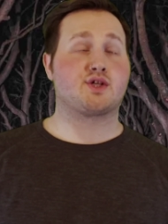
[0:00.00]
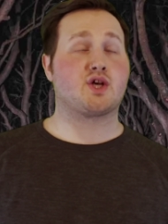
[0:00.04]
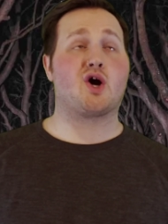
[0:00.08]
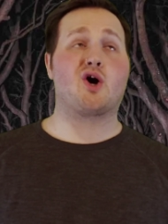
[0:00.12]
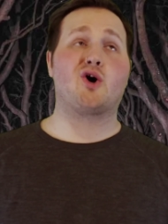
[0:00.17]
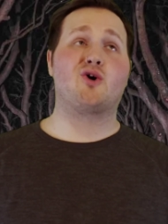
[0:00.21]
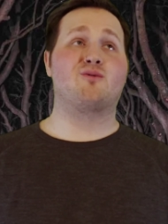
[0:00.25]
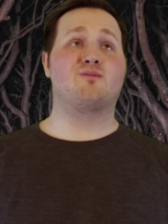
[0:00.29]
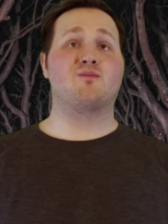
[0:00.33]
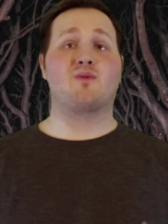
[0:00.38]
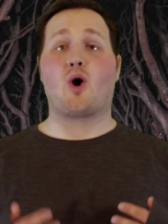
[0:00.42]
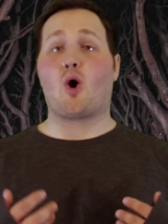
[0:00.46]

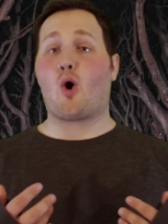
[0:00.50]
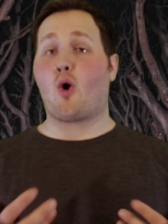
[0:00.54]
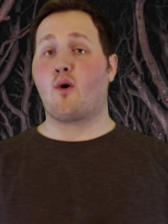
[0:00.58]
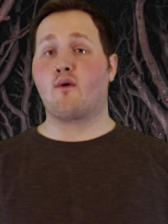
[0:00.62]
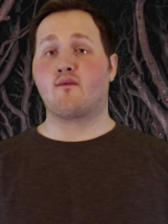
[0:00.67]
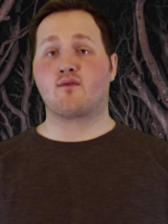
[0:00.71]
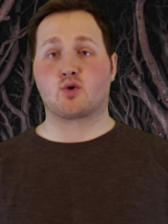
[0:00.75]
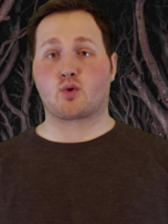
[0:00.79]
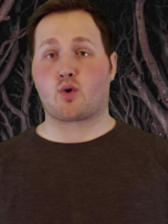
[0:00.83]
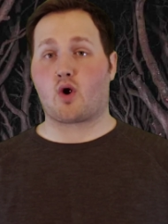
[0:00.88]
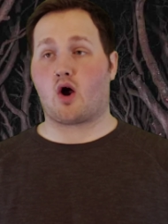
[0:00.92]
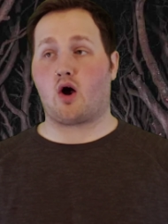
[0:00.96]
So
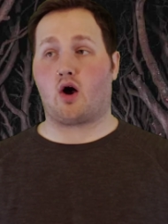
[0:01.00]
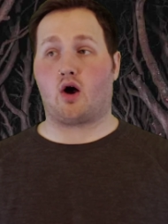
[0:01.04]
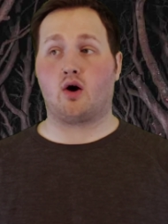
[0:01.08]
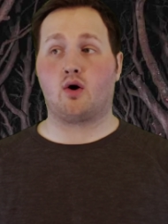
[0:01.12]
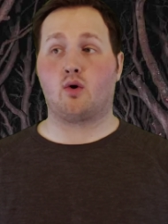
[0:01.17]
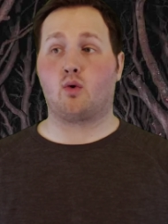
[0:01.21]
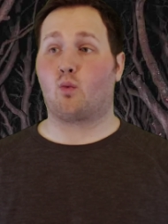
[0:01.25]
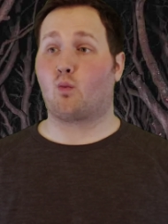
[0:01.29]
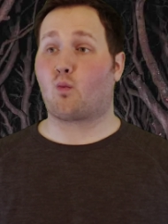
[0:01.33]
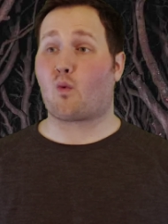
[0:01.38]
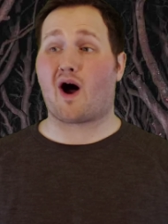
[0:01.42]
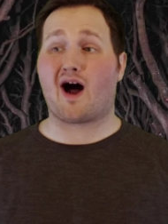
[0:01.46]

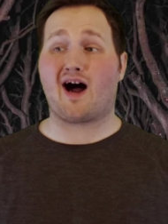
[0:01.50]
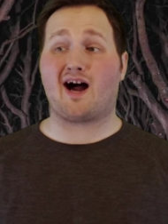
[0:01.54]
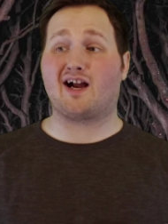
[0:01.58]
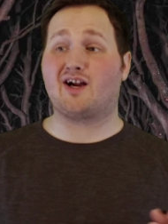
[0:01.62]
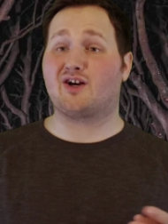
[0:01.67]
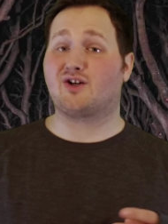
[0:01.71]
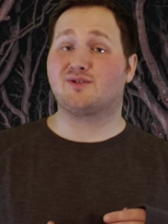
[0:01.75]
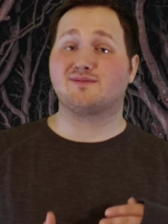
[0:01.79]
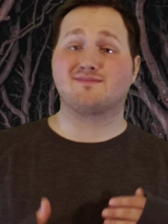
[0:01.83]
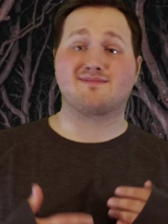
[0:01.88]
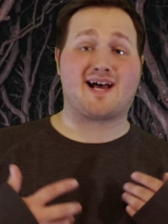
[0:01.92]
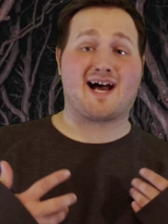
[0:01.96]
overall,
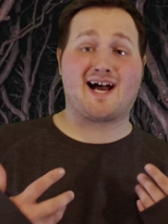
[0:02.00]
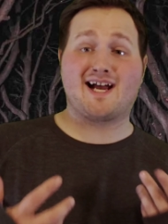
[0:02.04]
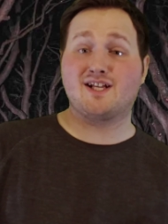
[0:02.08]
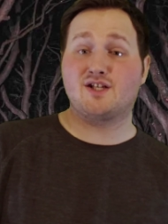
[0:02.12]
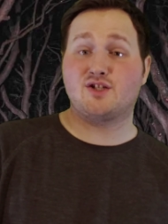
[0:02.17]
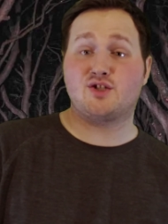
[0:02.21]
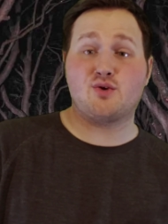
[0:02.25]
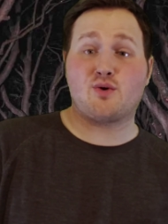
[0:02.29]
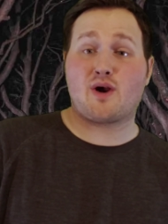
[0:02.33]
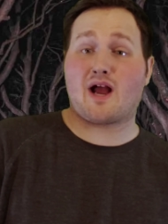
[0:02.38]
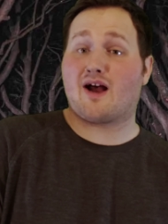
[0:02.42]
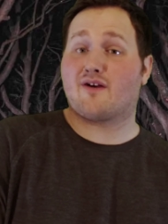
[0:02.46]
while
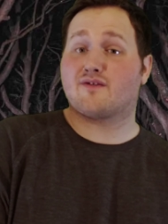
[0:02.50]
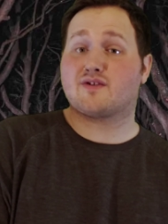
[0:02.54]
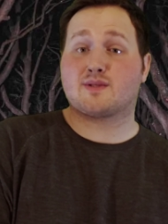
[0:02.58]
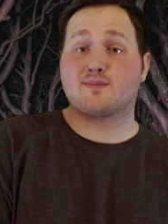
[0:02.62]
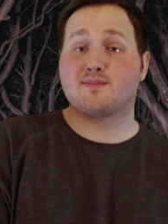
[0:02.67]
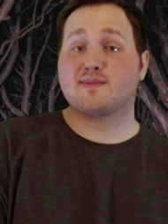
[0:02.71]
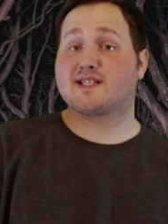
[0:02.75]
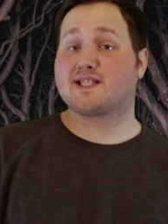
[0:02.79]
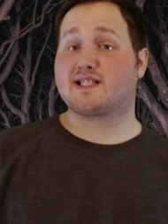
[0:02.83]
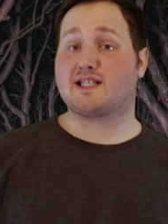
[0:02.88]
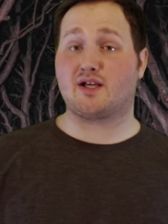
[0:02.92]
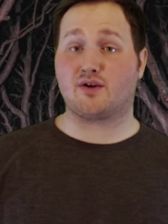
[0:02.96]
I do have
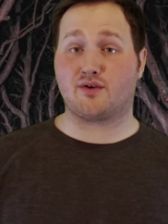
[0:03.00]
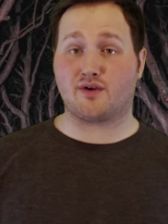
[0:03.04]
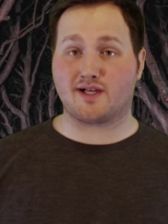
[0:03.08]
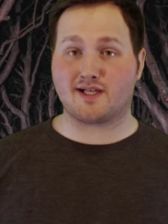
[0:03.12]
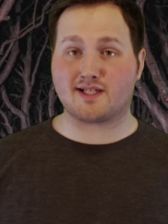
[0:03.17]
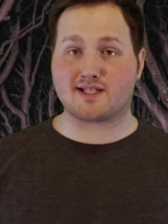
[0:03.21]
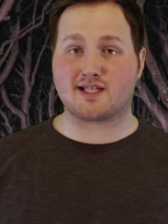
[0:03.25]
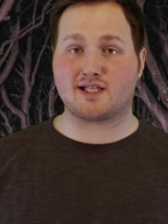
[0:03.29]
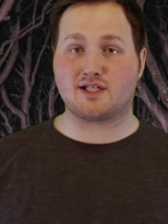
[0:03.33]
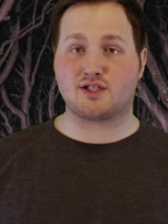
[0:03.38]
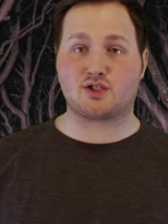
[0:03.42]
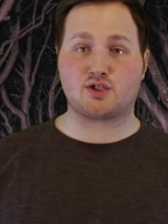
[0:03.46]
some
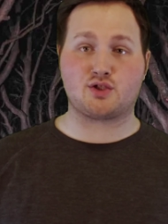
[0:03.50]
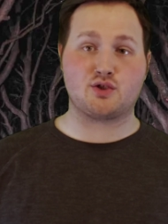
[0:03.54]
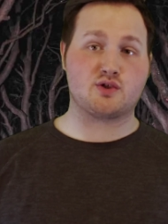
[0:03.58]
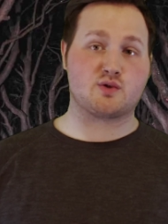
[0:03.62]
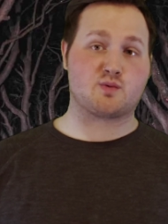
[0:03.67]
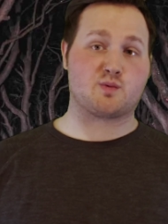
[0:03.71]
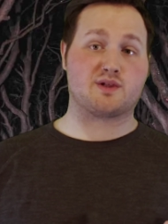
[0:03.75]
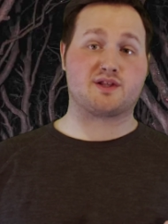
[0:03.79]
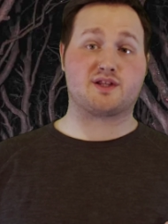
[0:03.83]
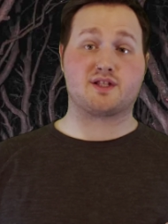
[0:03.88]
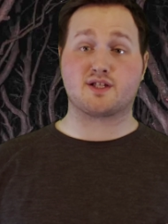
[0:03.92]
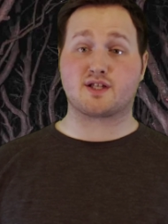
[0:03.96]
serious
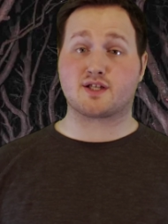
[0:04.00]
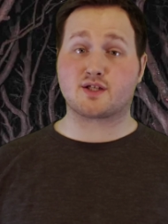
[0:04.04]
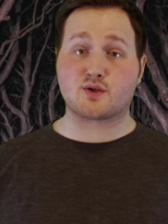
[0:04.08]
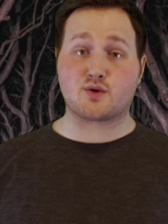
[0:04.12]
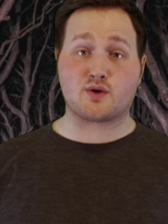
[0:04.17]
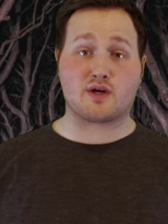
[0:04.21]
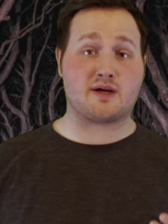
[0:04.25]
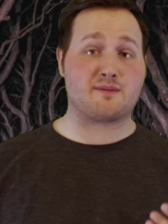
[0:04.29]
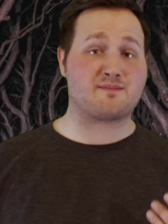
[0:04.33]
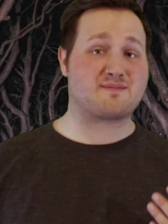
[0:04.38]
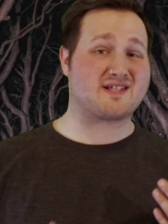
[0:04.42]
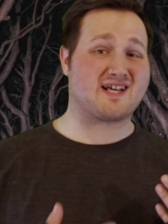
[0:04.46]
issues with the
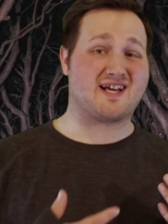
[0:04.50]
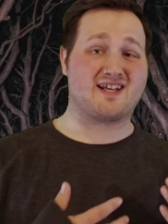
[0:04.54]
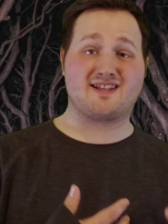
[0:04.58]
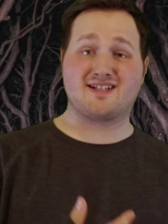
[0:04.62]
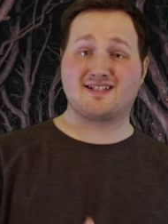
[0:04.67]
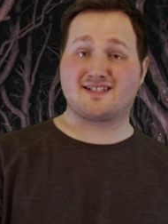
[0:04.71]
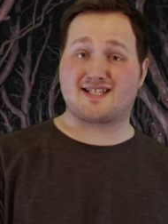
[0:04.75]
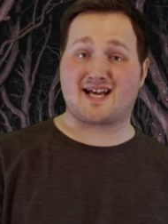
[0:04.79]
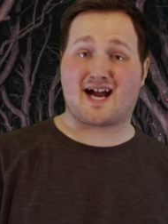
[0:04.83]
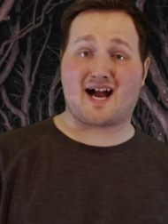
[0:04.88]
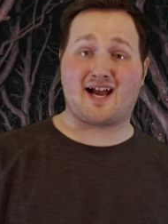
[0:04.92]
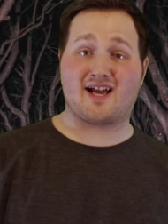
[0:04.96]
script
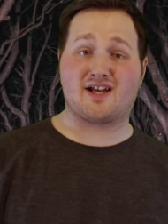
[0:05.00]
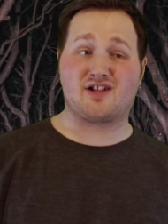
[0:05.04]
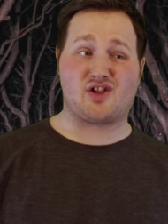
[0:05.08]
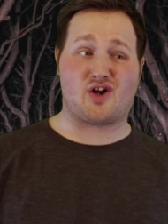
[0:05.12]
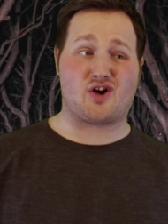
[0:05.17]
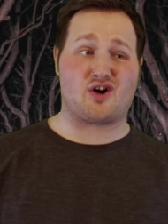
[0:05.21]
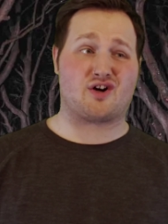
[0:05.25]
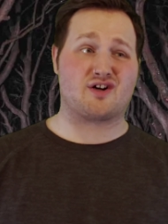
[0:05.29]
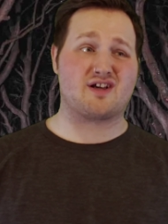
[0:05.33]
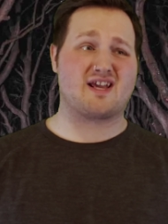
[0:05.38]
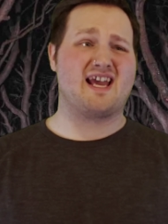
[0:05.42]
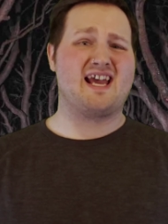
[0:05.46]
and the
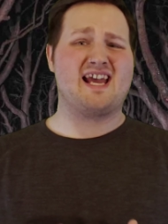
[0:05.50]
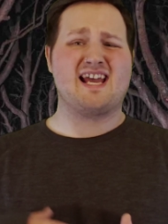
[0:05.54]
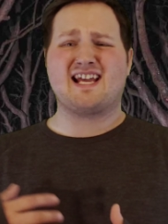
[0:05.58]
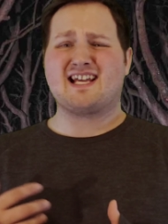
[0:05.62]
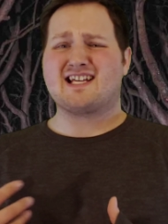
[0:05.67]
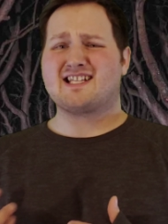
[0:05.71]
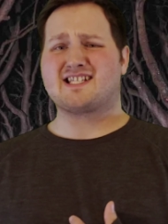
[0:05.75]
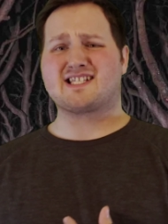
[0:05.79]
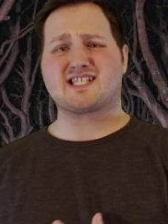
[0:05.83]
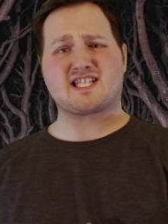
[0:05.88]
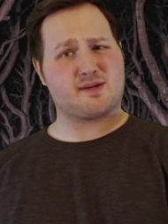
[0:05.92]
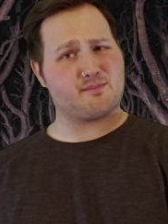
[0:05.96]
dialogue
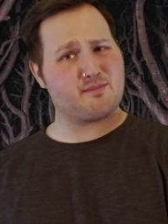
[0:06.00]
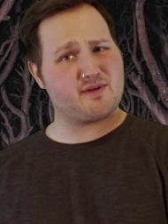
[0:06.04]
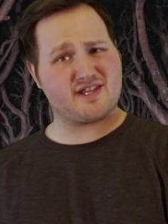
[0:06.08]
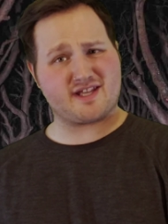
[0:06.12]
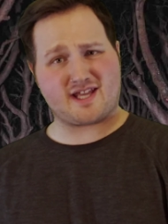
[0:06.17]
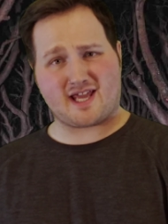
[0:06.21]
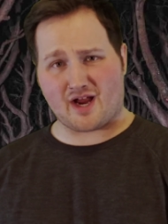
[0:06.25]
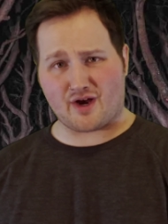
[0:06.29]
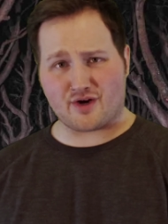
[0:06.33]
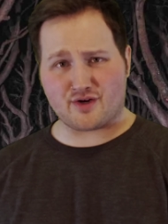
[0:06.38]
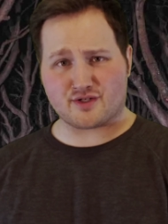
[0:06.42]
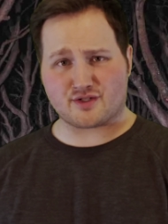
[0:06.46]
and some of
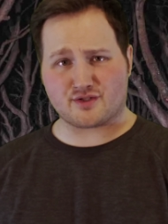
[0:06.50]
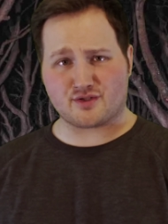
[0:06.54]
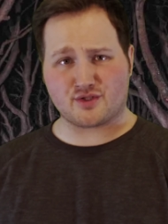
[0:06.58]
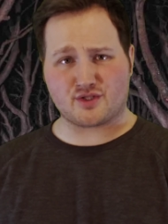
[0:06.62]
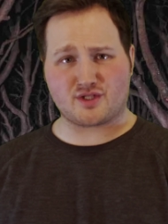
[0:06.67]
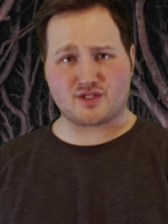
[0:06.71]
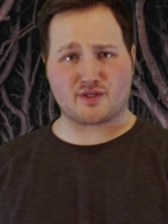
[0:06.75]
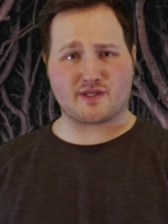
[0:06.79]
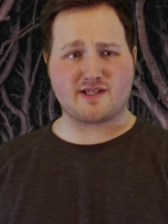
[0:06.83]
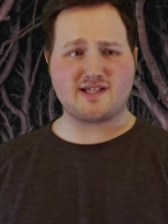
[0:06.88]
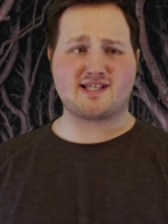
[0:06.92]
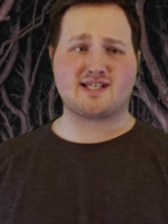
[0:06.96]
the
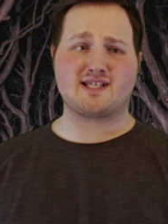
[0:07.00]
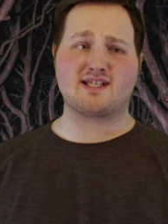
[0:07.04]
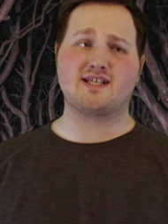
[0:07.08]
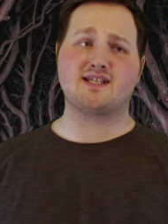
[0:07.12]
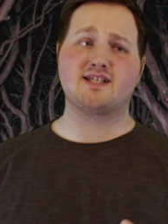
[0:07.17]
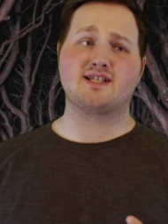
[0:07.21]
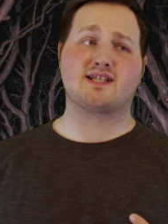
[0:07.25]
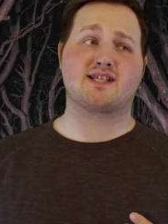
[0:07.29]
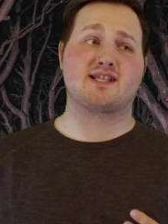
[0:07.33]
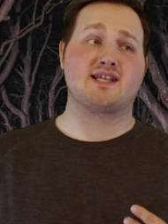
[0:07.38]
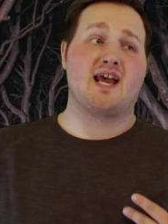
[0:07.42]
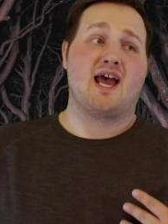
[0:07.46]
character
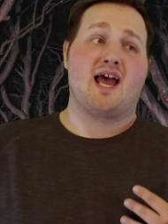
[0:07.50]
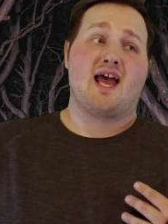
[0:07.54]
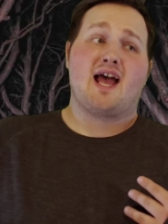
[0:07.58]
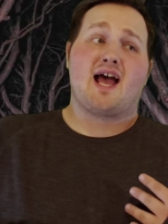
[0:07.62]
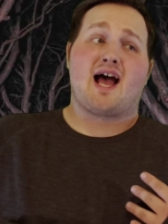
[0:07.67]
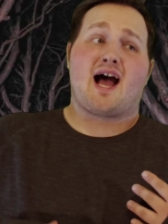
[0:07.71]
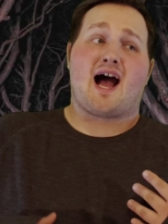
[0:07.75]
choices,